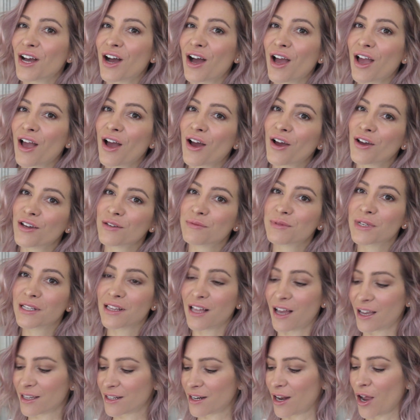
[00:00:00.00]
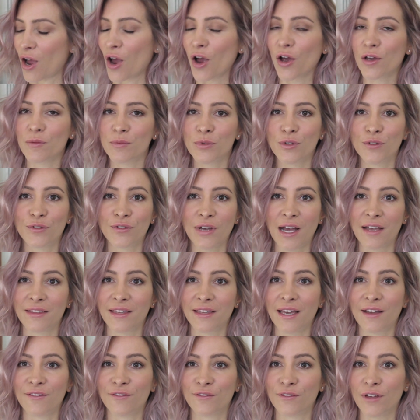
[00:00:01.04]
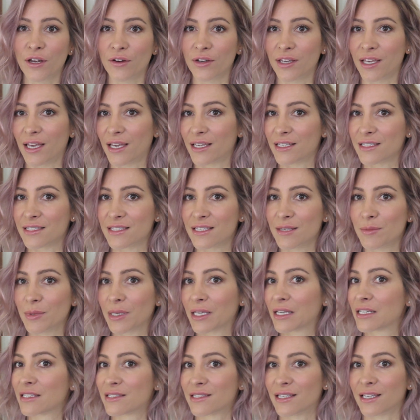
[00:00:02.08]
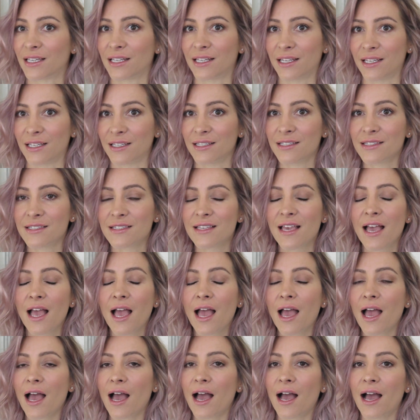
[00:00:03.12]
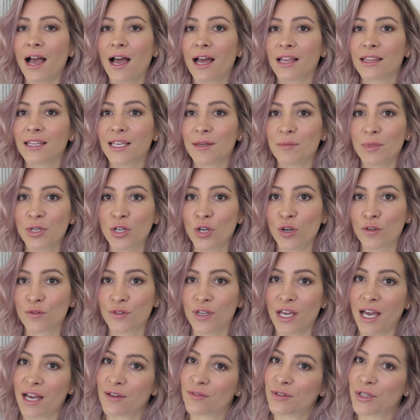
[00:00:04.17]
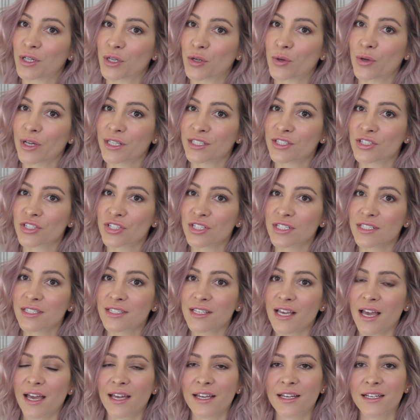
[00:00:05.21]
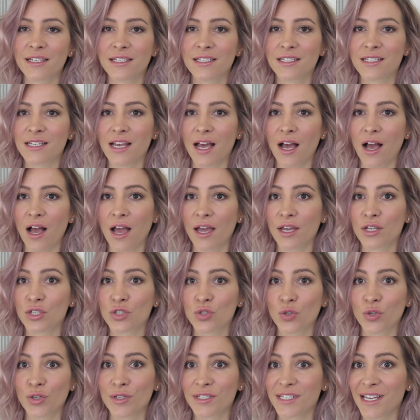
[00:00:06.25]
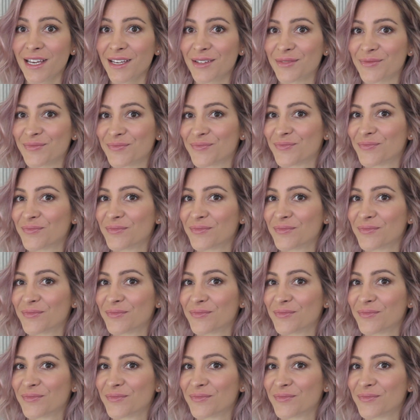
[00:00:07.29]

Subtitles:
I hope you like it. I hope you found that very easy, because it is. Let me know if you have any questions, and enjoy your day.